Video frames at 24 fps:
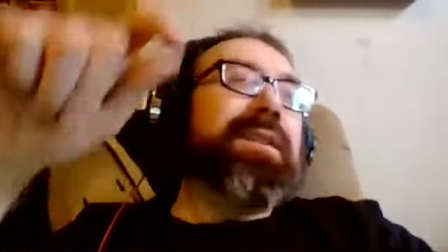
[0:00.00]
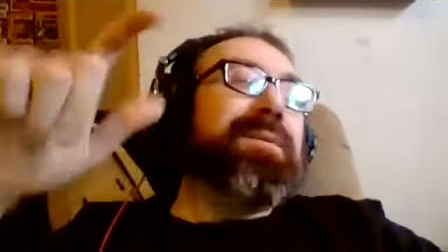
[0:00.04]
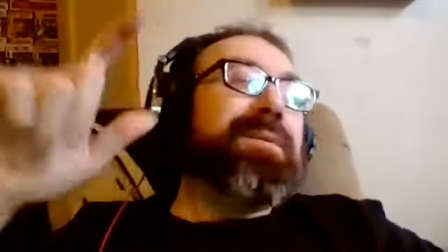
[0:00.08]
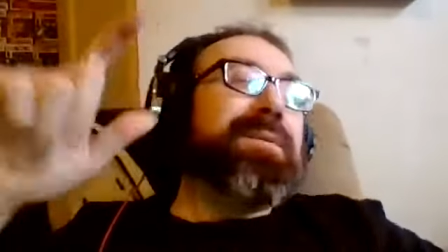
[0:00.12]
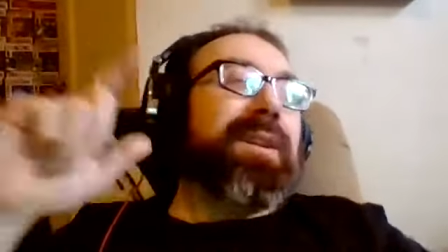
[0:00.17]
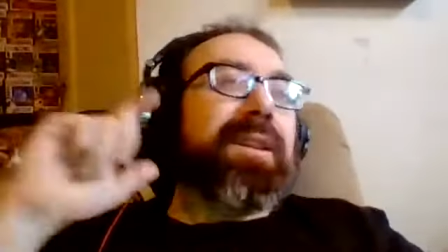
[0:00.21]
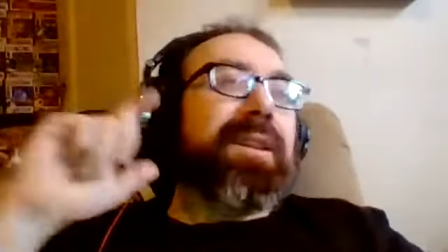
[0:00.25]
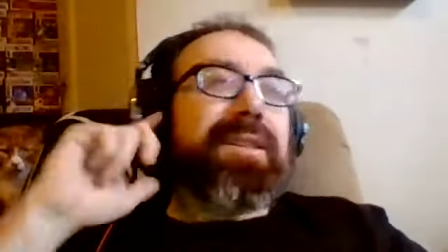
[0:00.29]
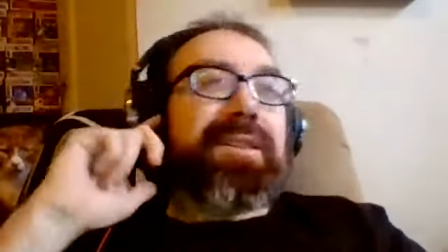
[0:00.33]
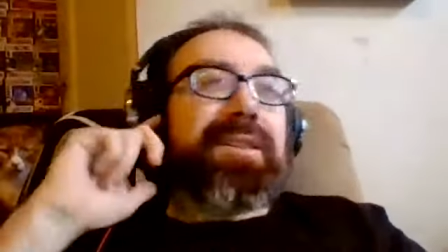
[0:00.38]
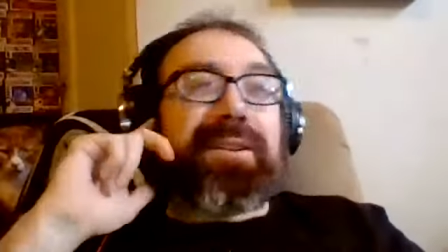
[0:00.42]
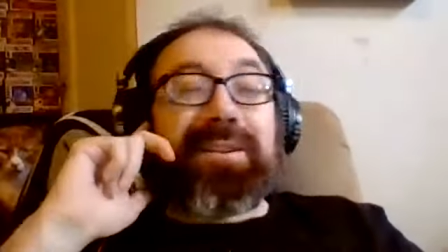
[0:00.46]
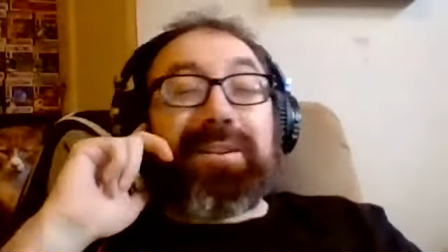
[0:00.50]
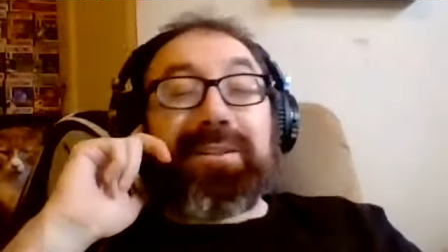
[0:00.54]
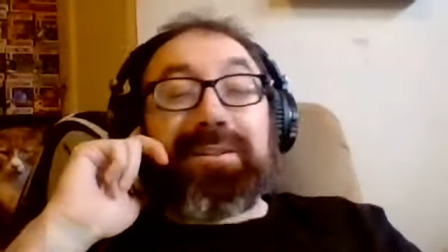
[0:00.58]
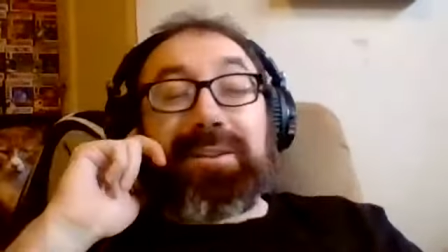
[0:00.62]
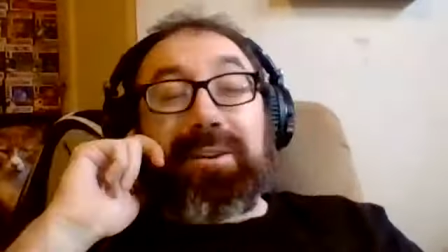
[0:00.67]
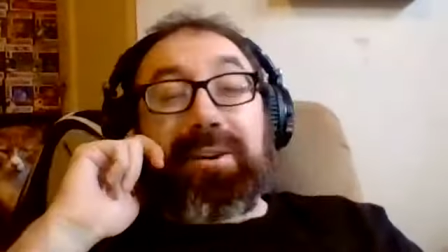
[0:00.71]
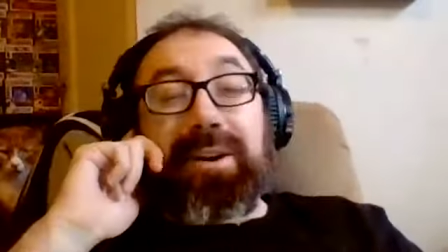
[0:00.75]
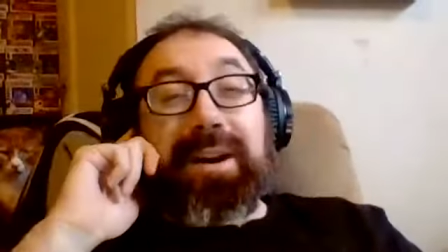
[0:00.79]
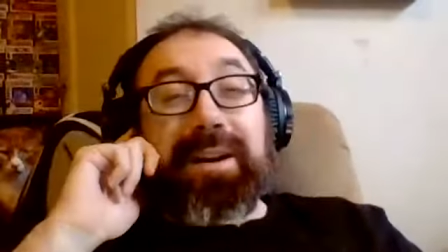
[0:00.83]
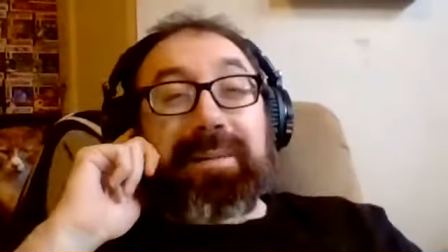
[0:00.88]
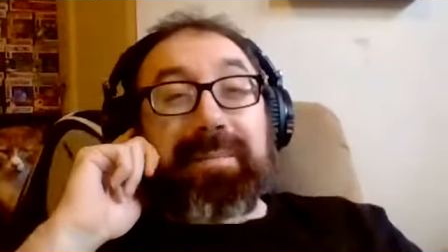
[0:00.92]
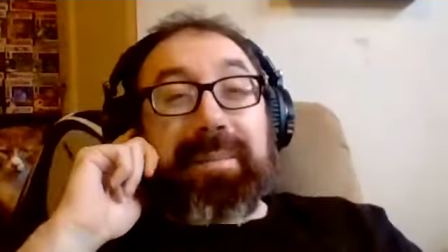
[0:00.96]
deal with a third
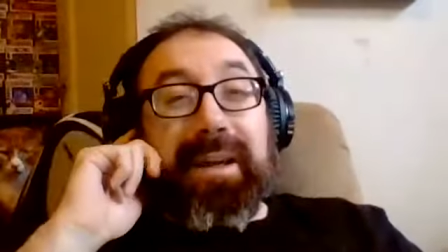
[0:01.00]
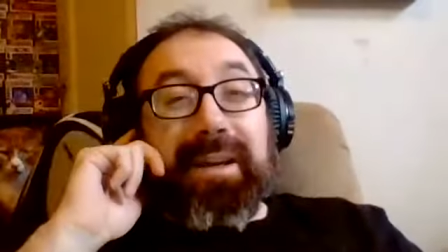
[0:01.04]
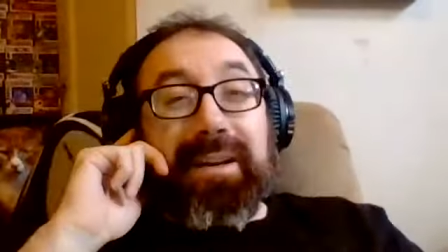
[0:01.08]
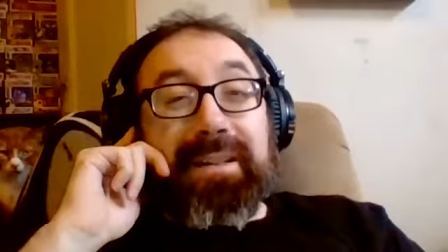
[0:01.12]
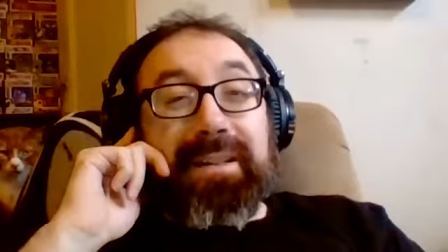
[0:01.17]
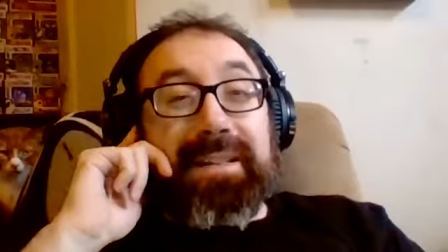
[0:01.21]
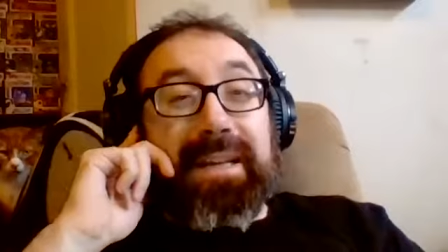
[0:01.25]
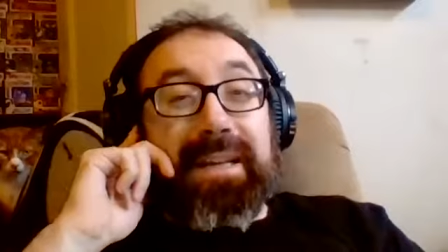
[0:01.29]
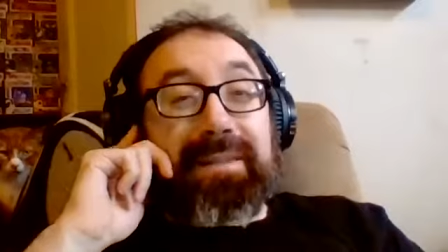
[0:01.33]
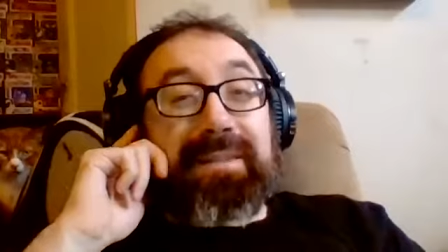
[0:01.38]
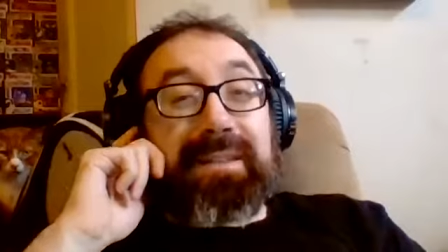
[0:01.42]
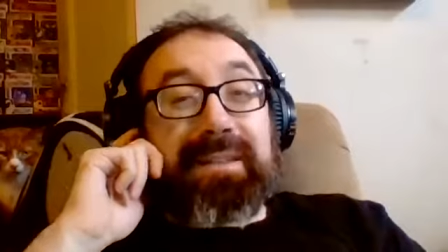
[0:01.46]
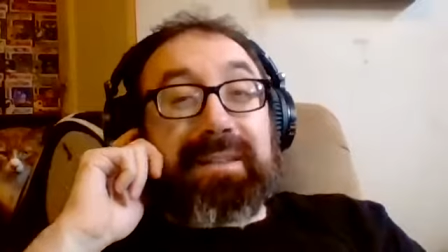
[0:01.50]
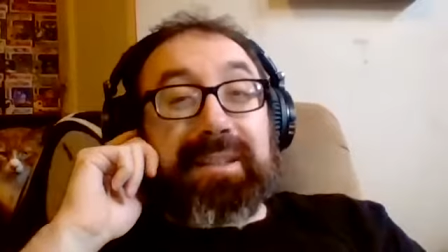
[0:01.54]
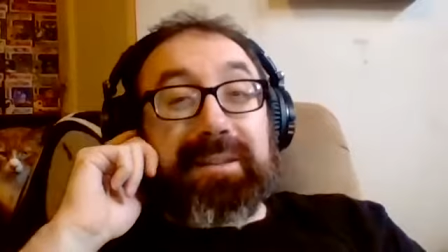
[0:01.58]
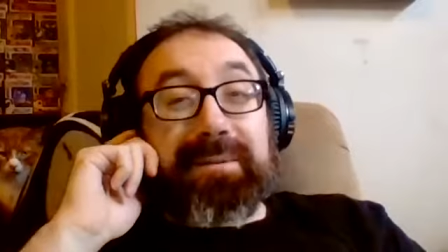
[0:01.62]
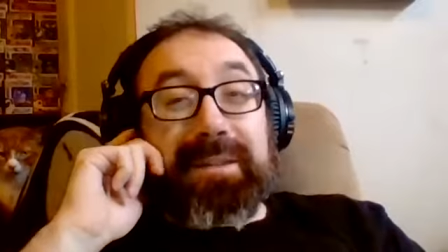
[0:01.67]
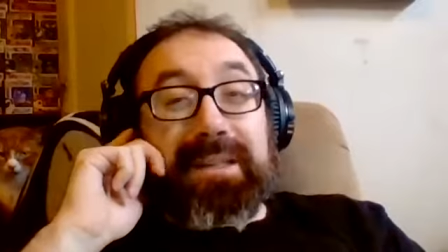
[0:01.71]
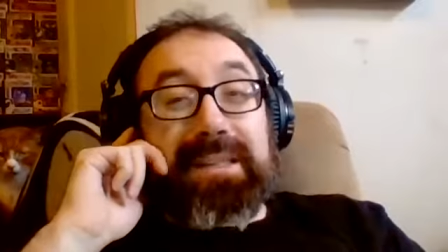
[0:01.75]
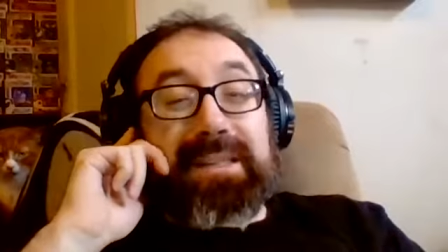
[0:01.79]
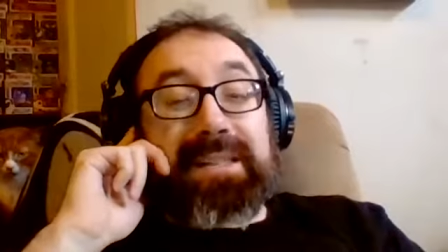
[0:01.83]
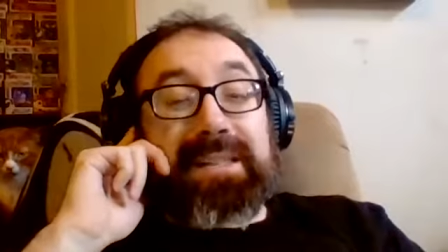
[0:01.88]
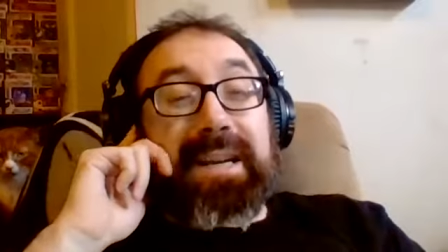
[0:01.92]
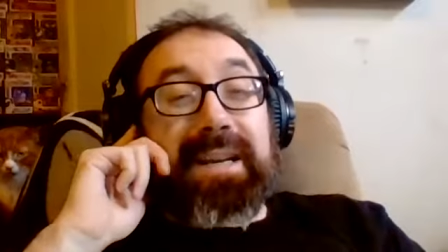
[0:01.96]
dog, but I could definitely deal
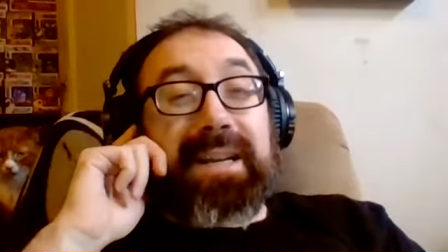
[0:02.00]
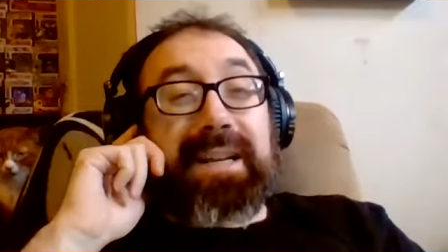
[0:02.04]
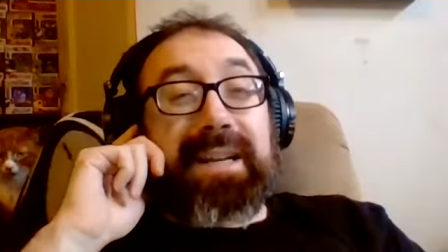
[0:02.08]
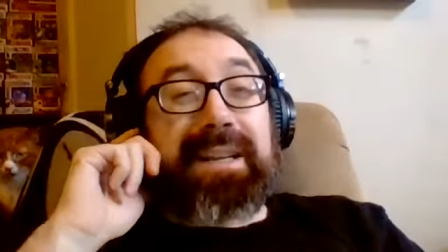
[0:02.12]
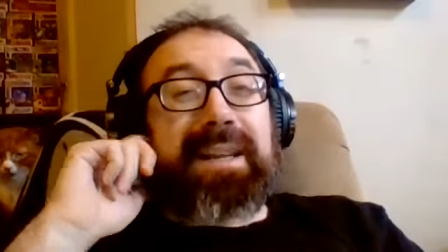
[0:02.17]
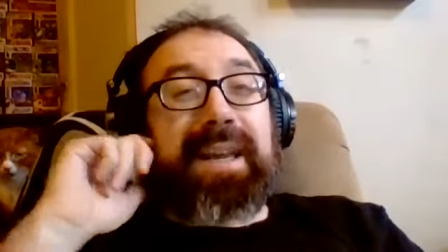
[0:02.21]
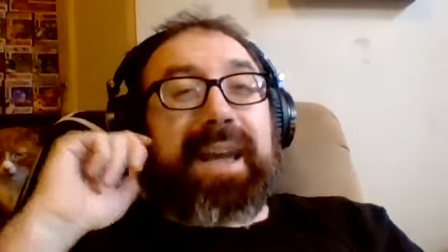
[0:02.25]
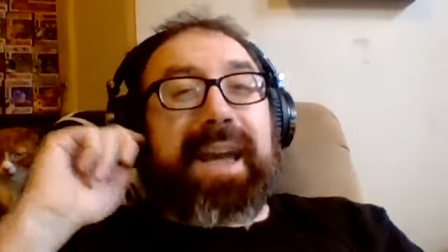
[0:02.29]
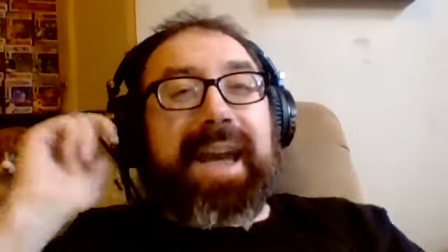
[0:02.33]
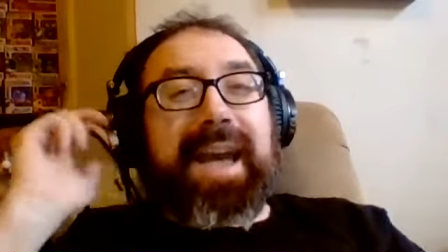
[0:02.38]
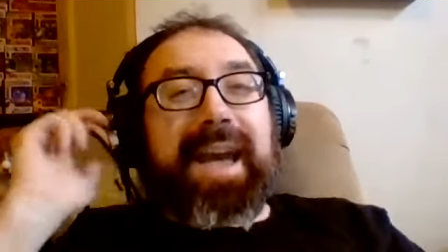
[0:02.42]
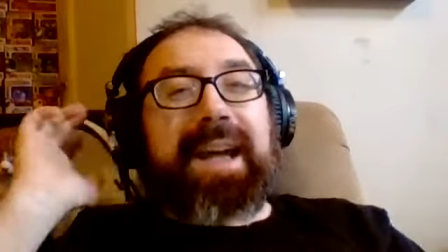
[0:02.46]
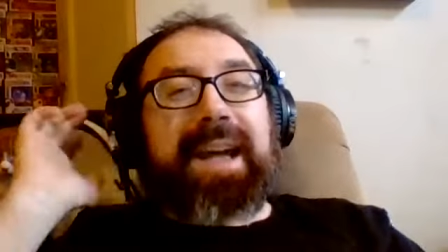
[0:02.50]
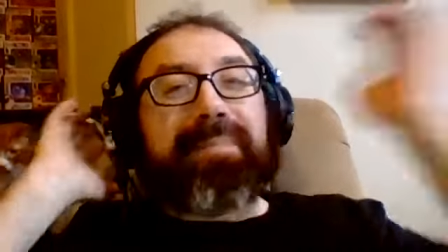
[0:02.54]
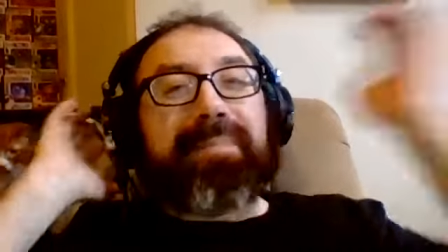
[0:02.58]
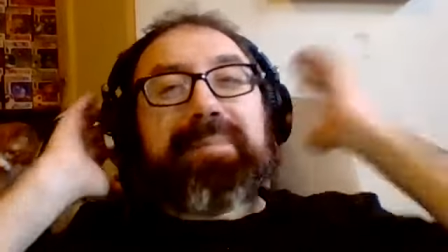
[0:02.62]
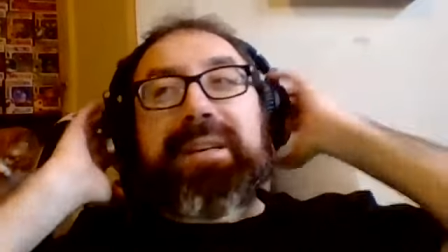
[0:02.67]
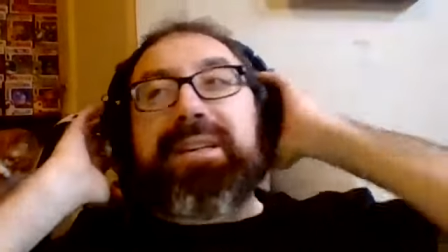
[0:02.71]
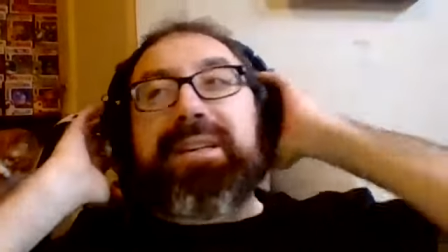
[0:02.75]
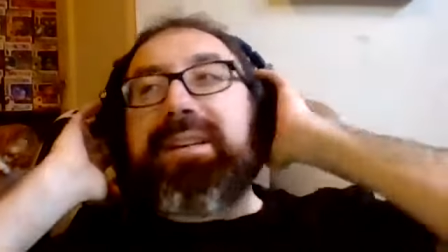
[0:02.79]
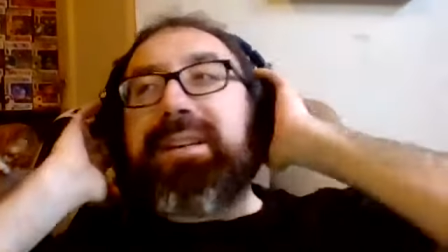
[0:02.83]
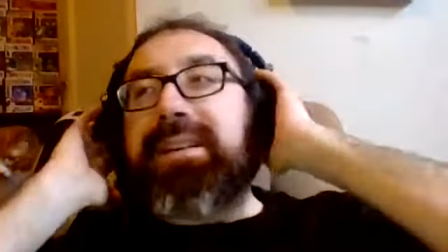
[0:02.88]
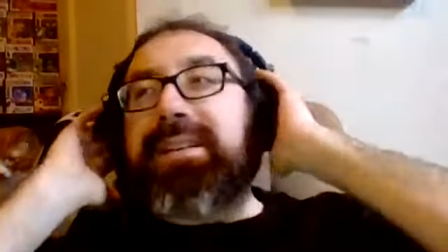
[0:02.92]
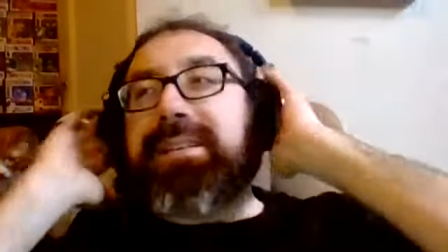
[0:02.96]
with a second cat
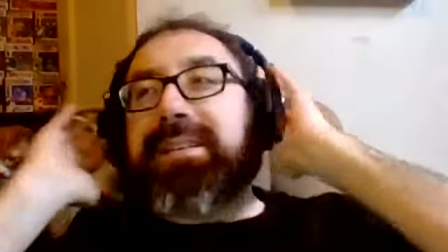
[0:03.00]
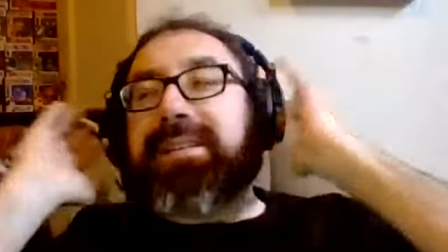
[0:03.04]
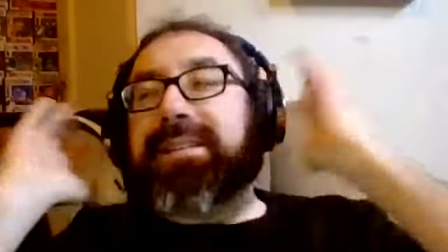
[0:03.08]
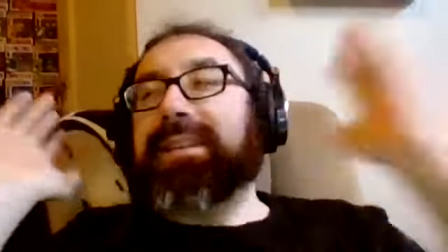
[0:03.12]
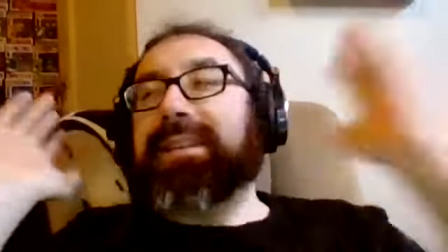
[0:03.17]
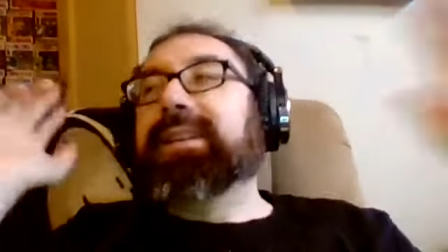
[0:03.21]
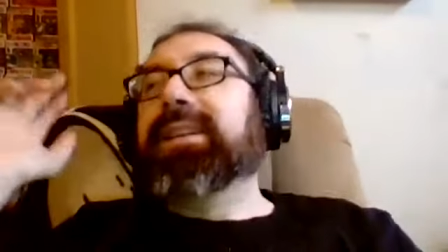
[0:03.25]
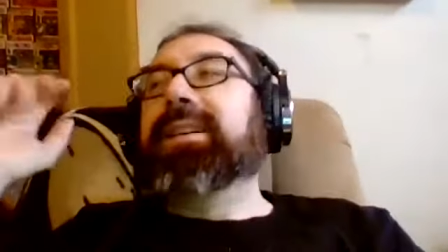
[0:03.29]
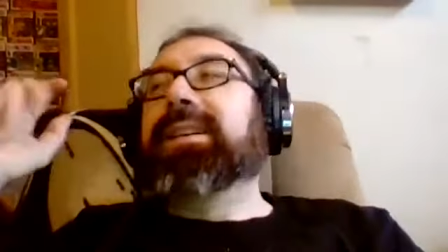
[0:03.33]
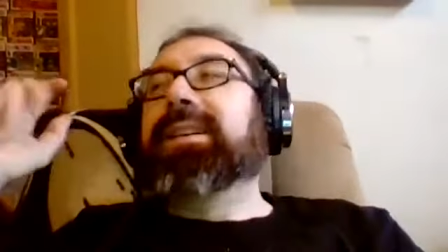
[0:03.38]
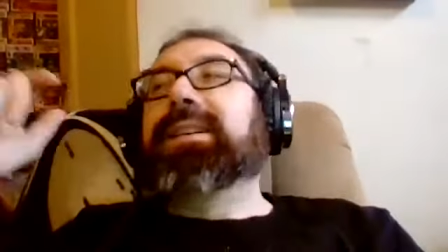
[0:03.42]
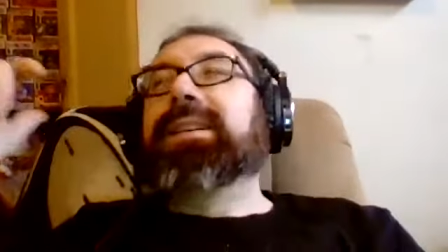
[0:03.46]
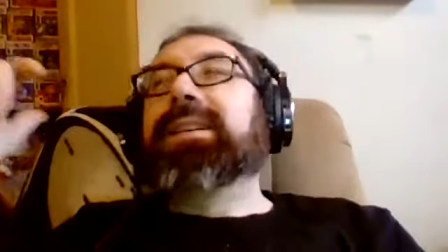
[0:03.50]
because